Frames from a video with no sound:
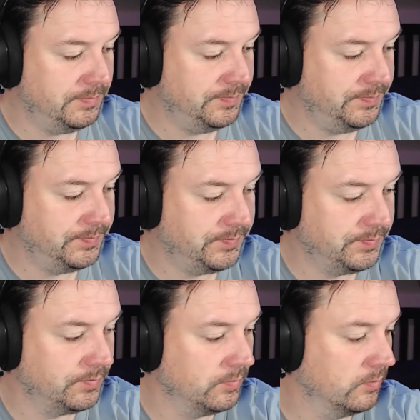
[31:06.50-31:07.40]

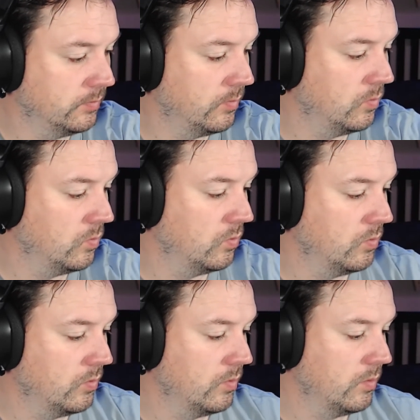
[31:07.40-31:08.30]
I'm
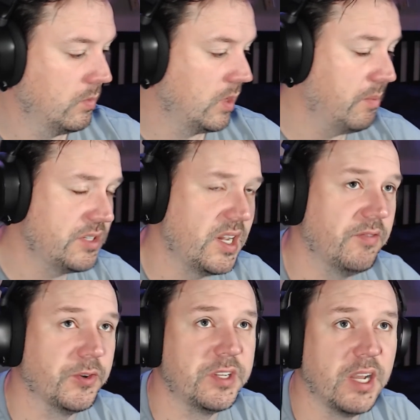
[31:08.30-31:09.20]

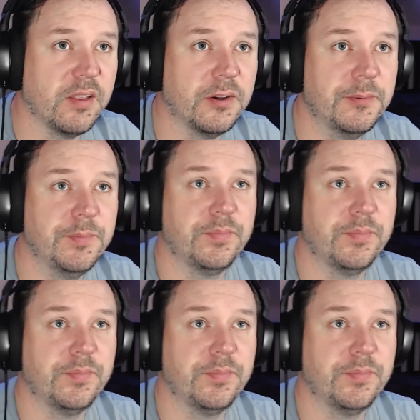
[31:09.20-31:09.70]
excited for today, though.